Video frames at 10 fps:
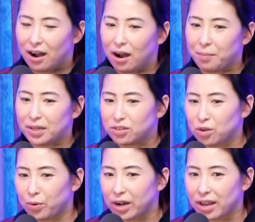And
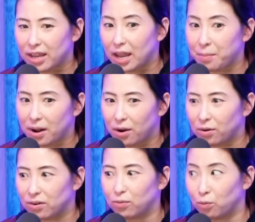so when I came
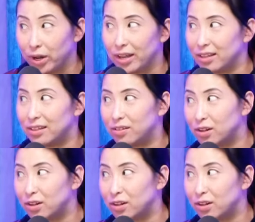out with